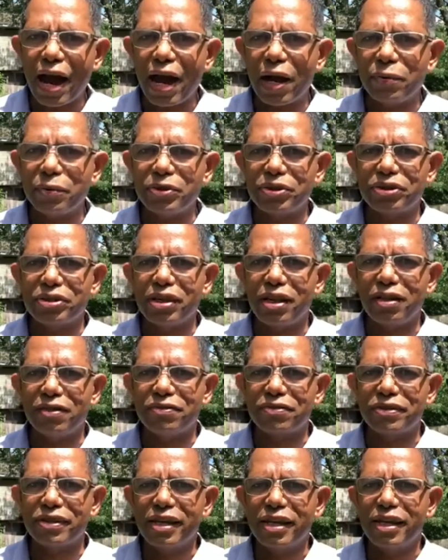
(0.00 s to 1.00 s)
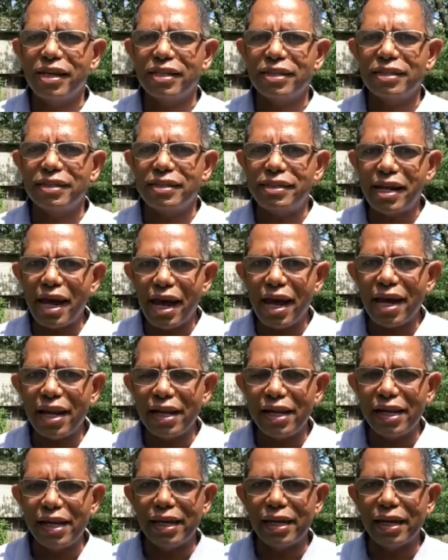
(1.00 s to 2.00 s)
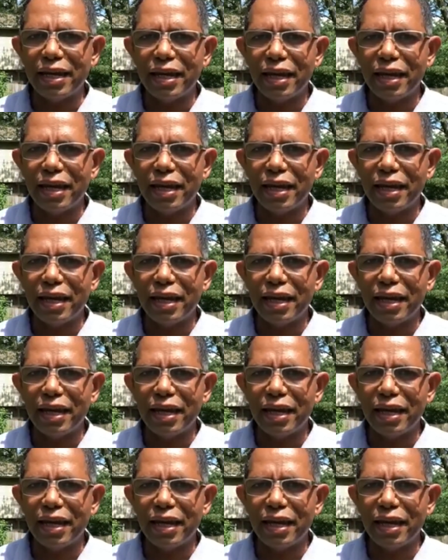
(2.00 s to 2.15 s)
ourselves daily